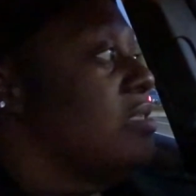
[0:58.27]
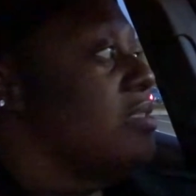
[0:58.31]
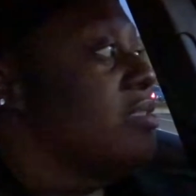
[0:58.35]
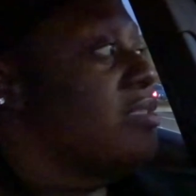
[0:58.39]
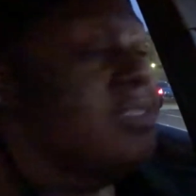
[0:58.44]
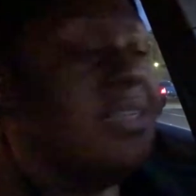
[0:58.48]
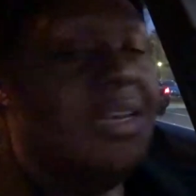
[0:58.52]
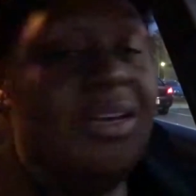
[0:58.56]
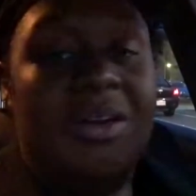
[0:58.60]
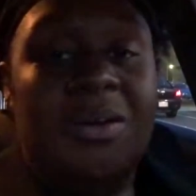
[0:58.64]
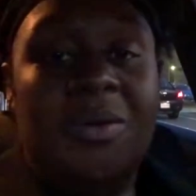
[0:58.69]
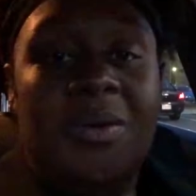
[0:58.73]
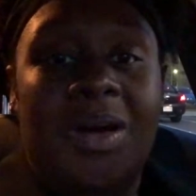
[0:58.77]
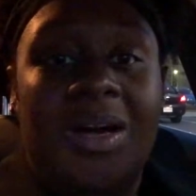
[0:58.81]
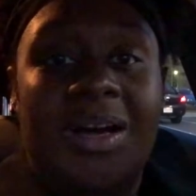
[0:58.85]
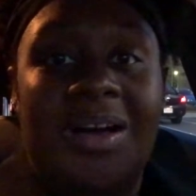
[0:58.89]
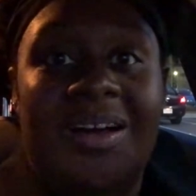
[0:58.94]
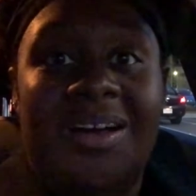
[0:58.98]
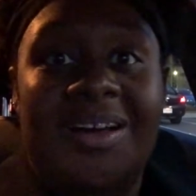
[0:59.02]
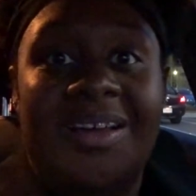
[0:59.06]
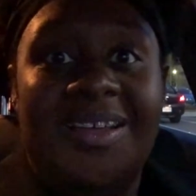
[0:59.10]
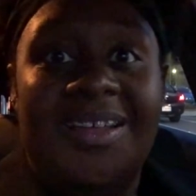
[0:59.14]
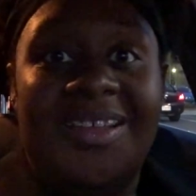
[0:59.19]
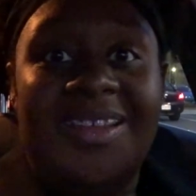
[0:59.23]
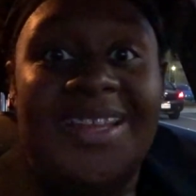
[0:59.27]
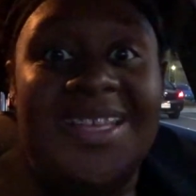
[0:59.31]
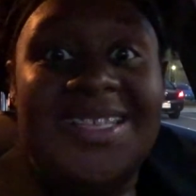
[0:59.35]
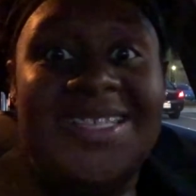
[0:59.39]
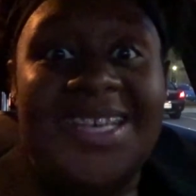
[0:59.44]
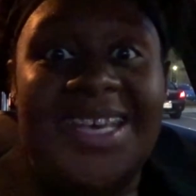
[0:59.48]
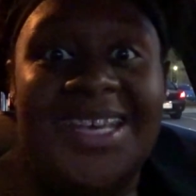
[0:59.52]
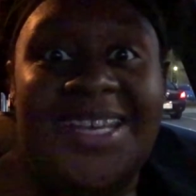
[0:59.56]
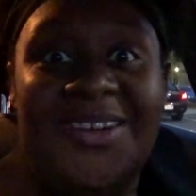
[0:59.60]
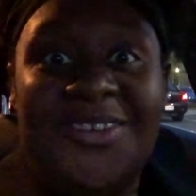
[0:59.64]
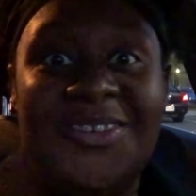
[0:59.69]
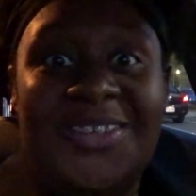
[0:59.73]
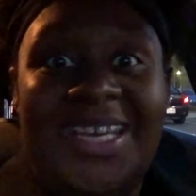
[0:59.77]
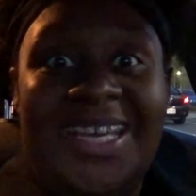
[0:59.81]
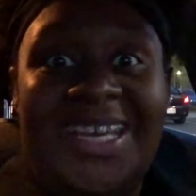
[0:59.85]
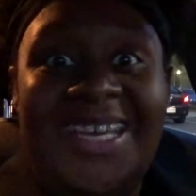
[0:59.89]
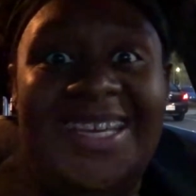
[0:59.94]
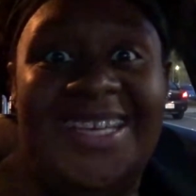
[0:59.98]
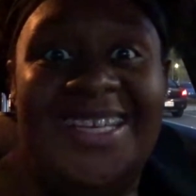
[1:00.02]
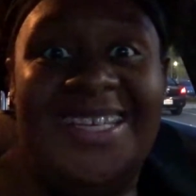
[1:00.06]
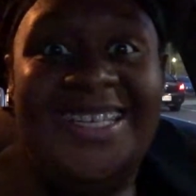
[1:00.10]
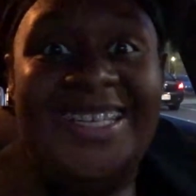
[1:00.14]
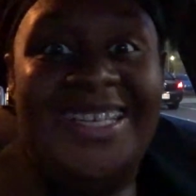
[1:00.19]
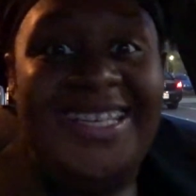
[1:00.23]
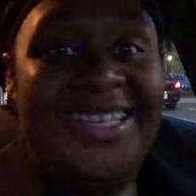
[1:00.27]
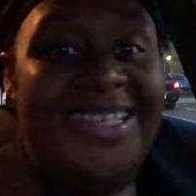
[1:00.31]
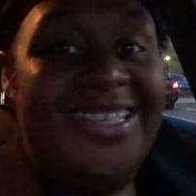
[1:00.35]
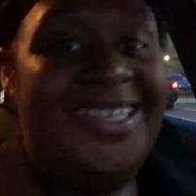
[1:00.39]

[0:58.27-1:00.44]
So let's head on in.